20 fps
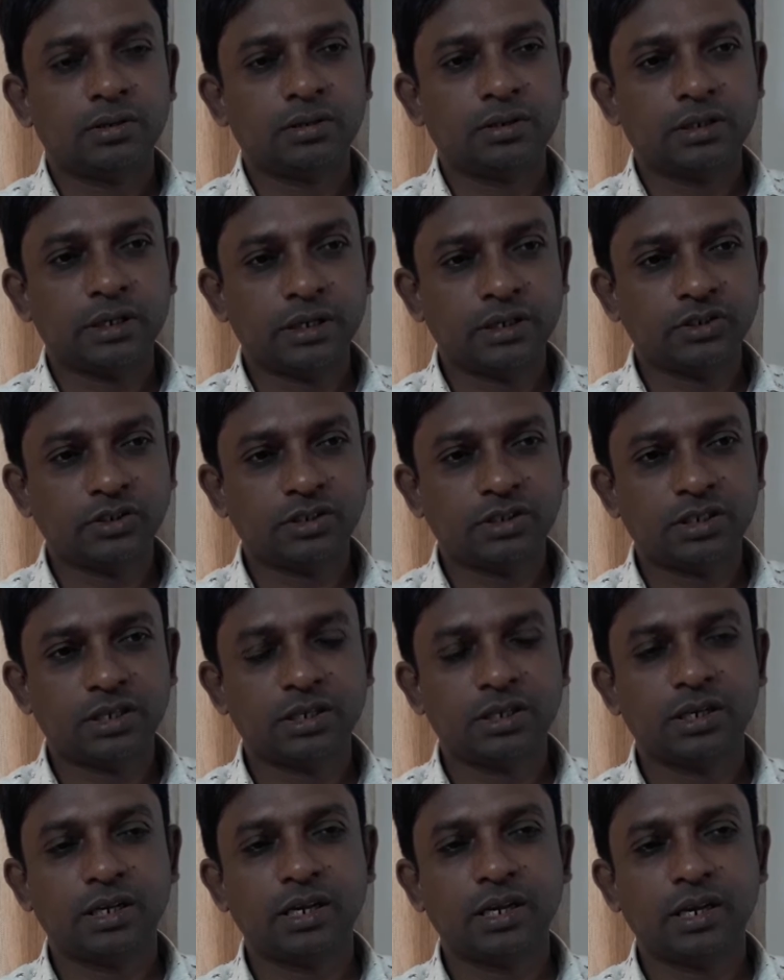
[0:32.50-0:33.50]
tensed
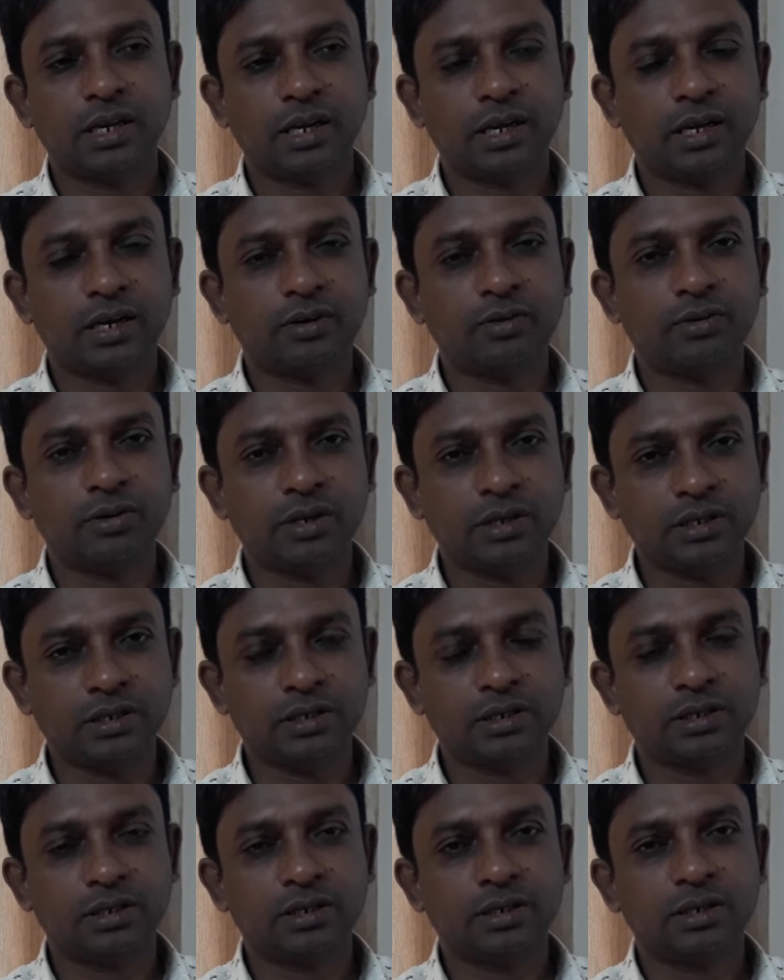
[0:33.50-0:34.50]
and worried
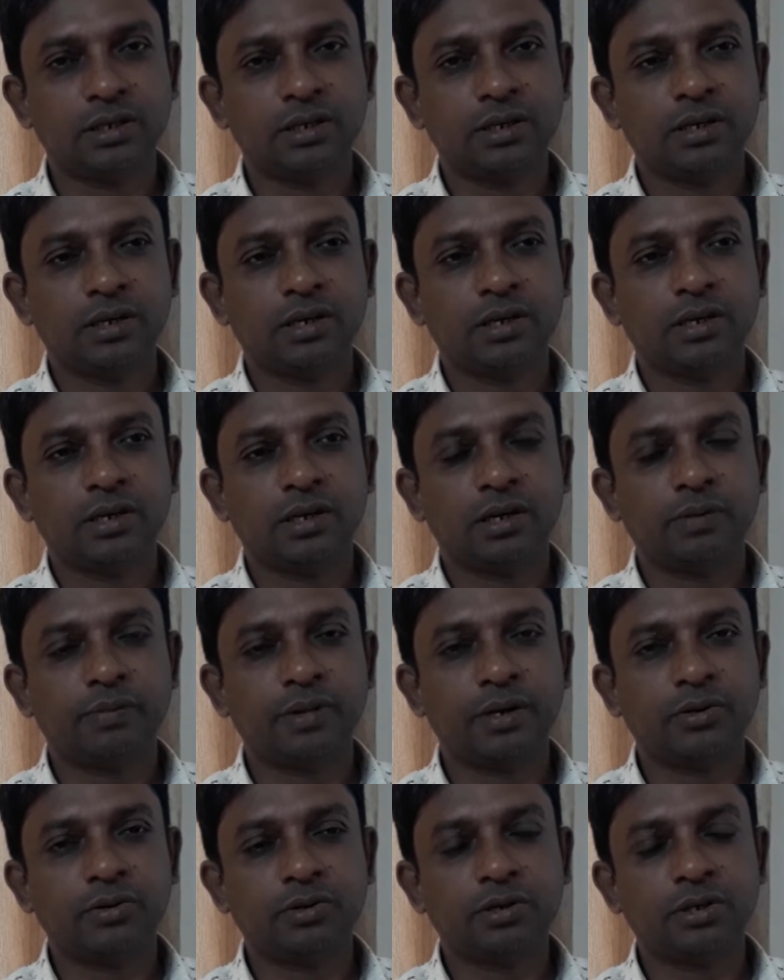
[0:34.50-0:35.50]

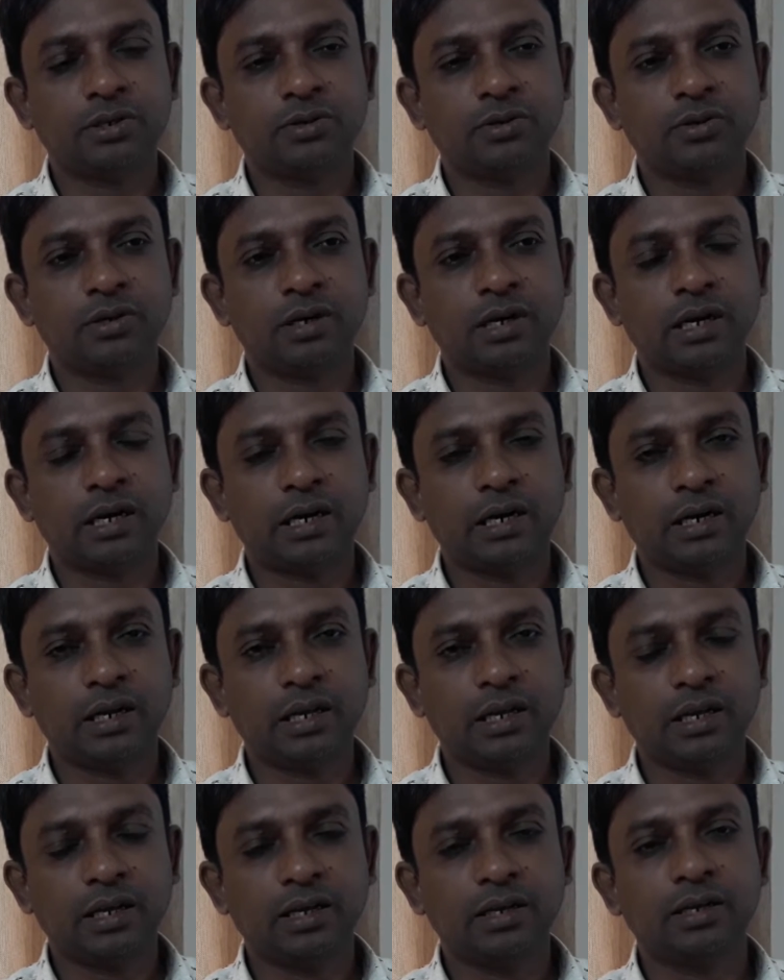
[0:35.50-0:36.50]
about your
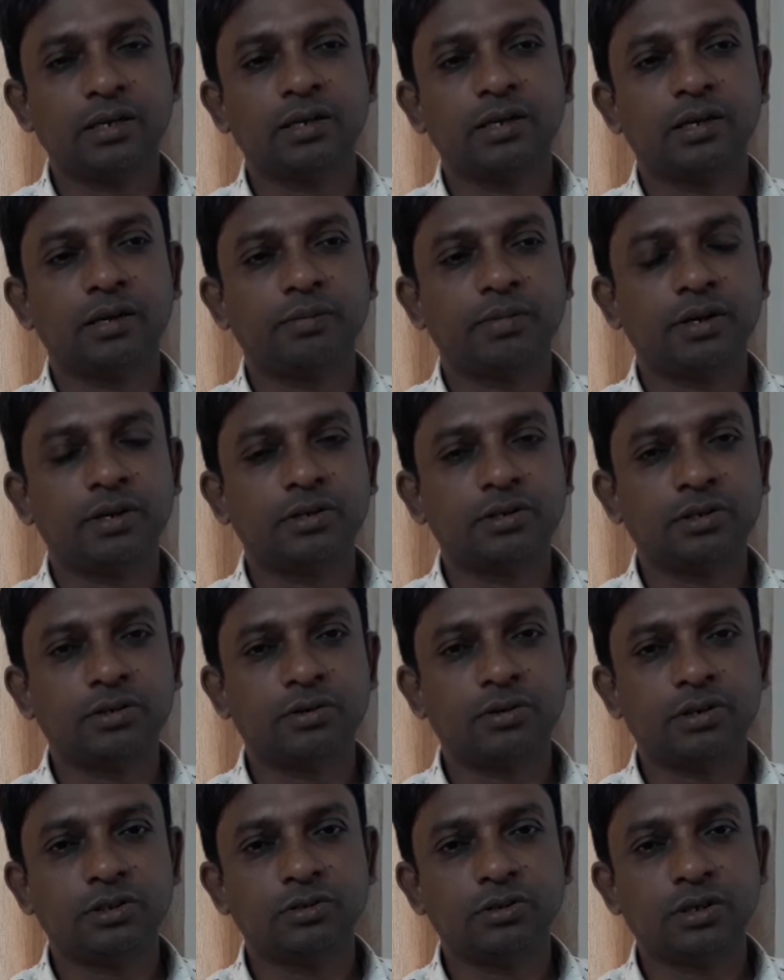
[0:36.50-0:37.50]
learning, about
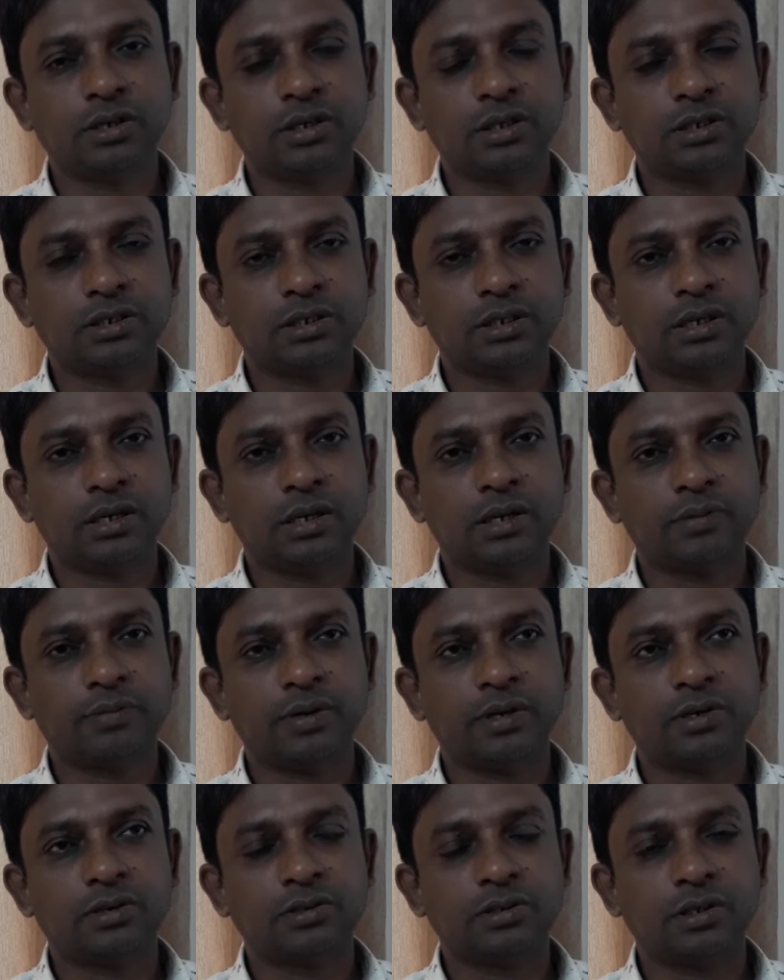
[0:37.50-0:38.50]
your education,
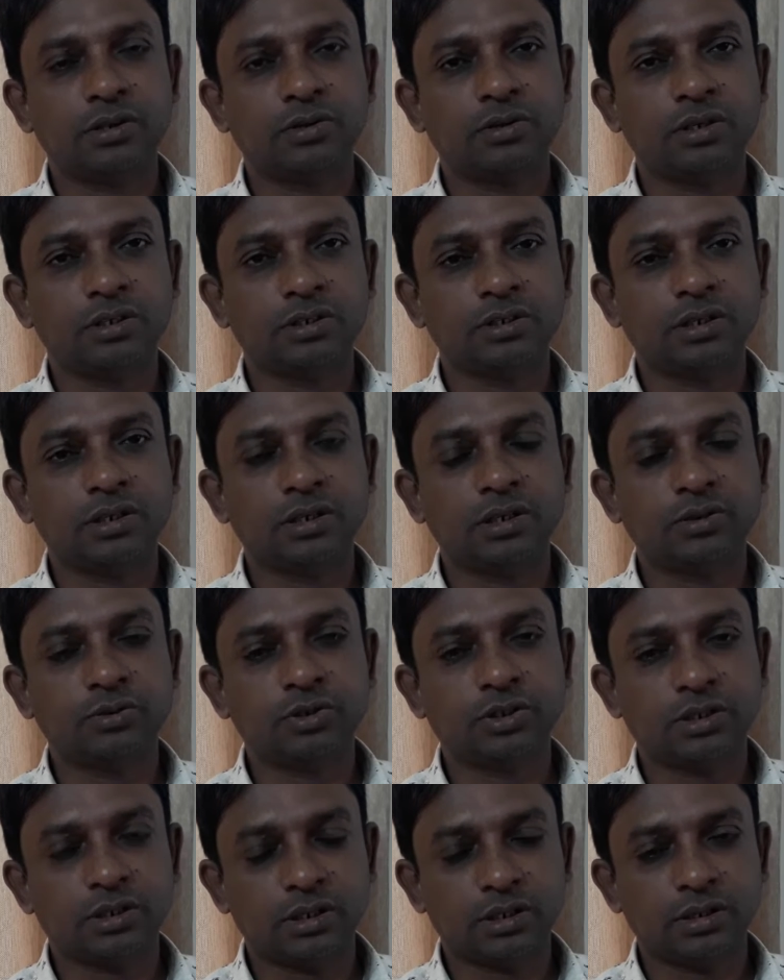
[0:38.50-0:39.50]
about your
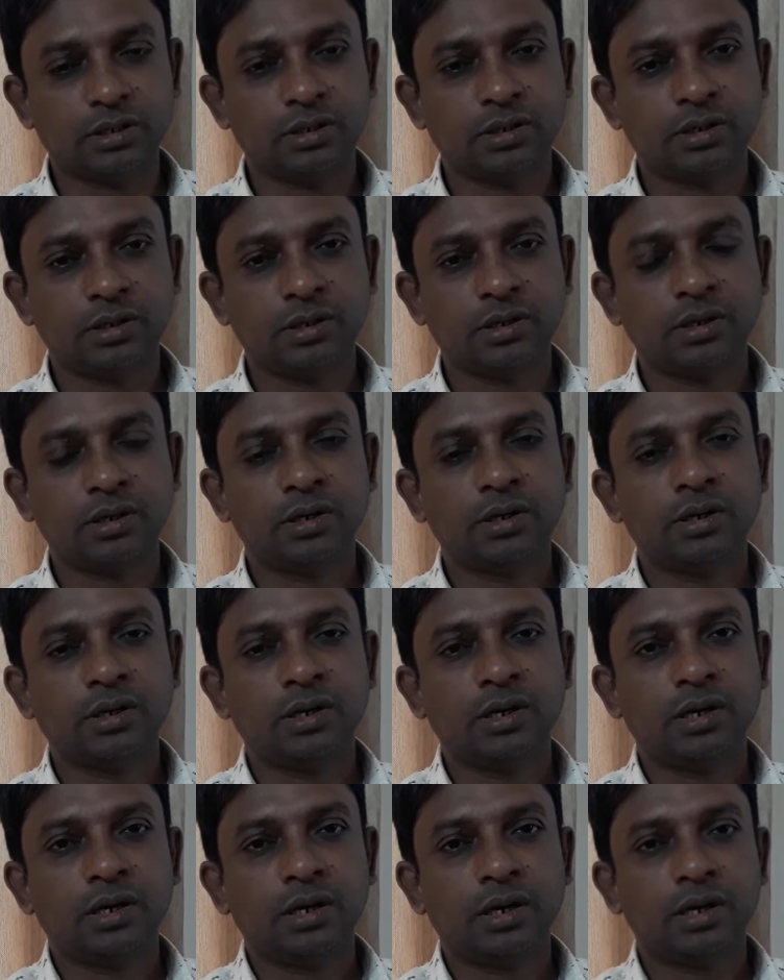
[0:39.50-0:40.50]
institution.
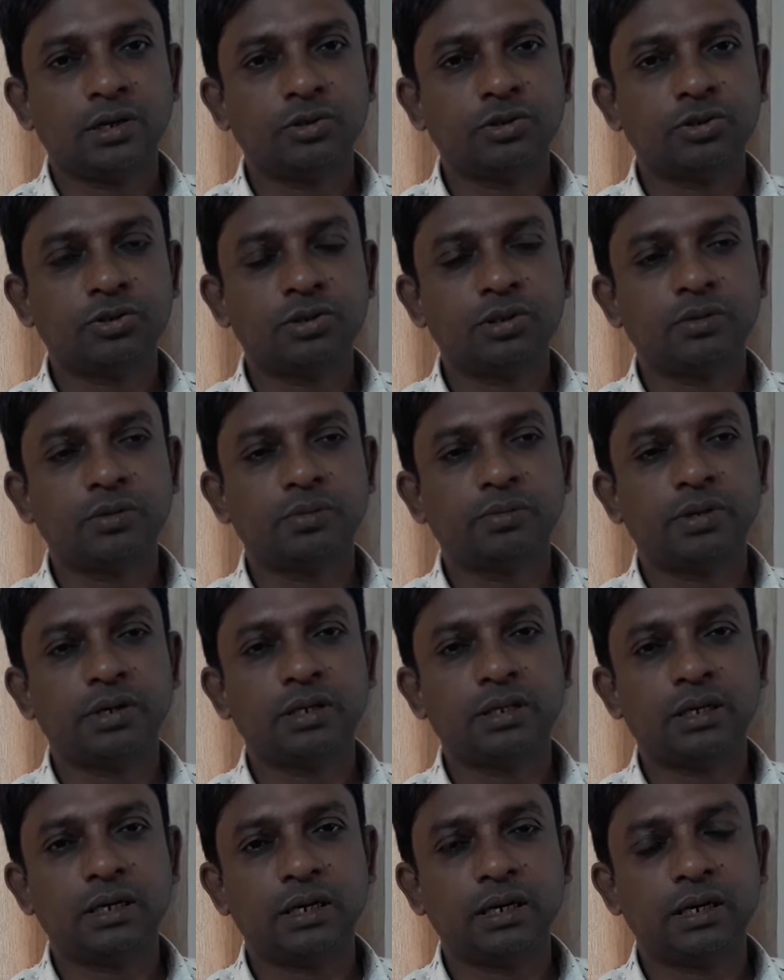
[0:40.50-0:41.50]
And you should remember
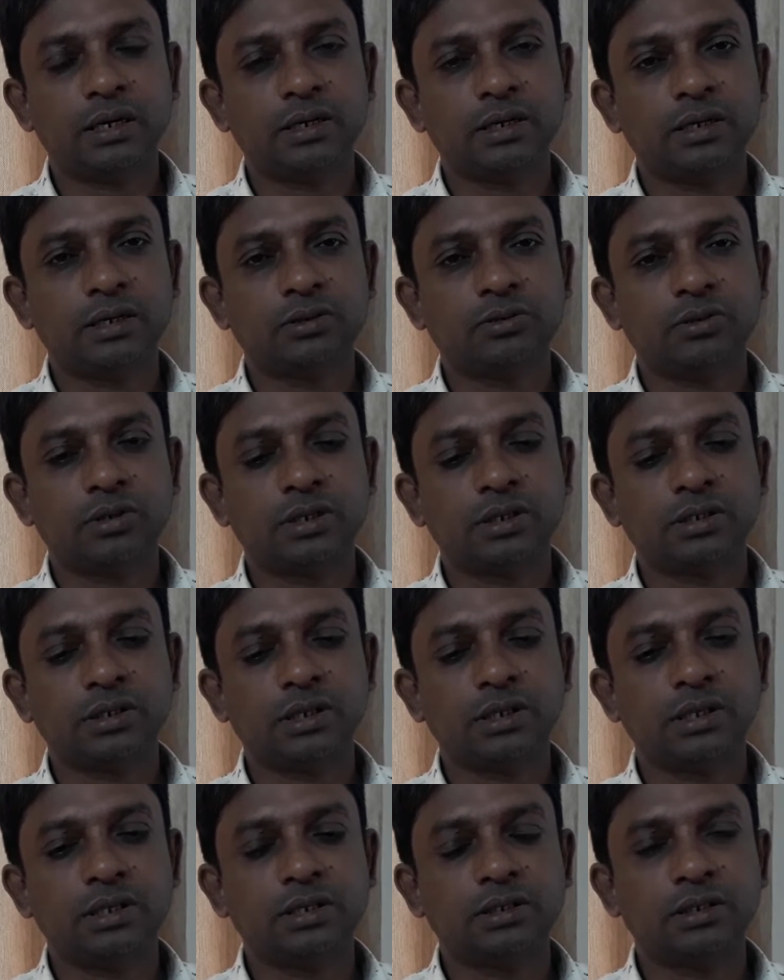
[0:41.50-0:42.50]
that education
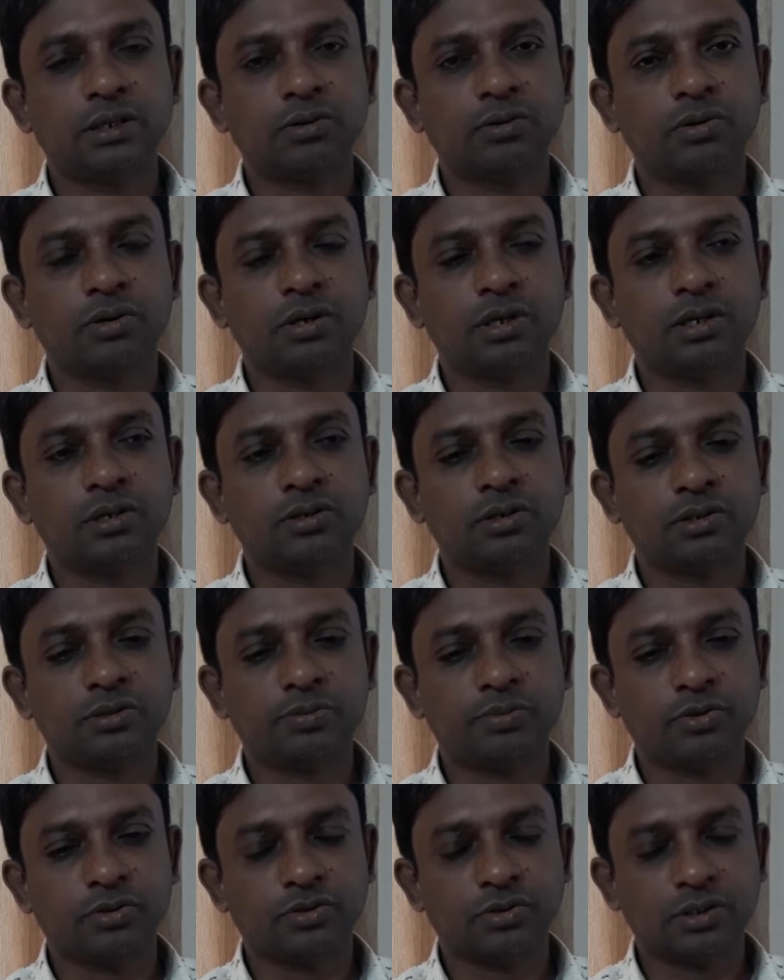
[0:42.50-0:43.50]
is a continuous
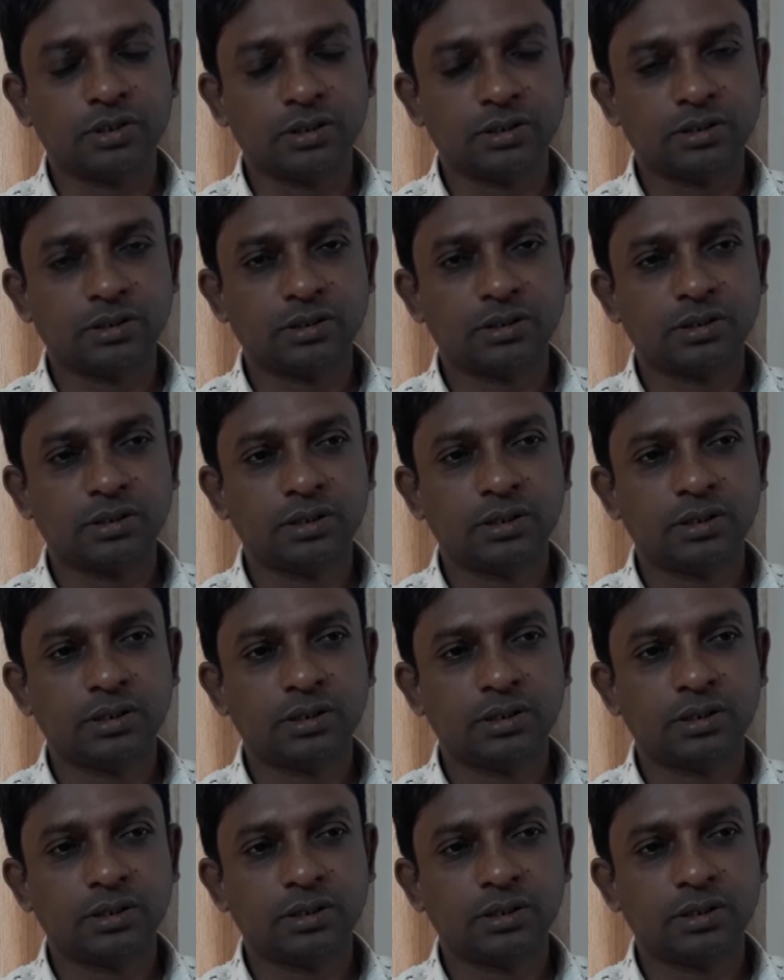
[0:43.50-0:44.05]
process.